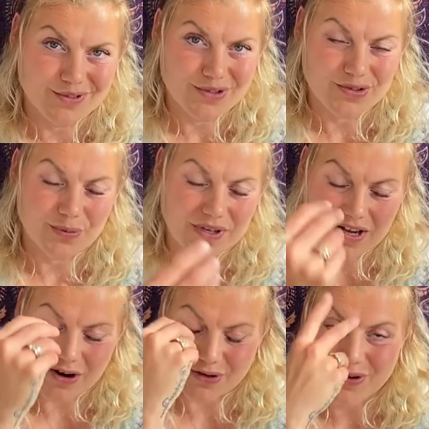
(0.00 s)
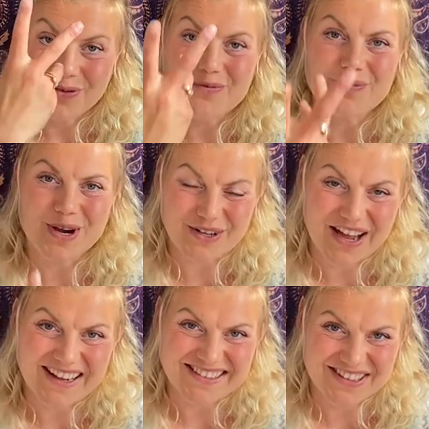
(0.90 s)
So with our bare
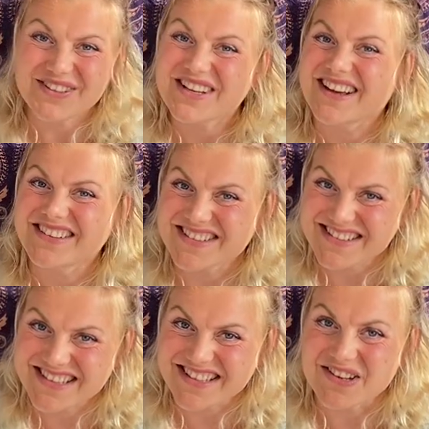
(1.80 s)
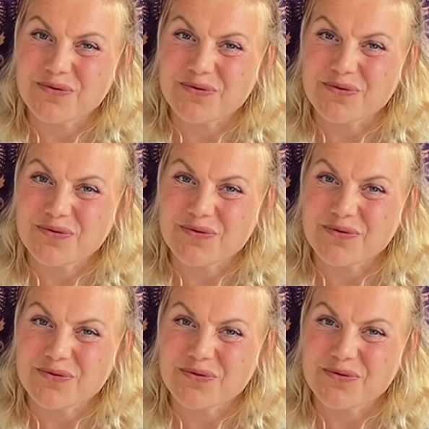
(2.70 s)
eyes, we cannot see it.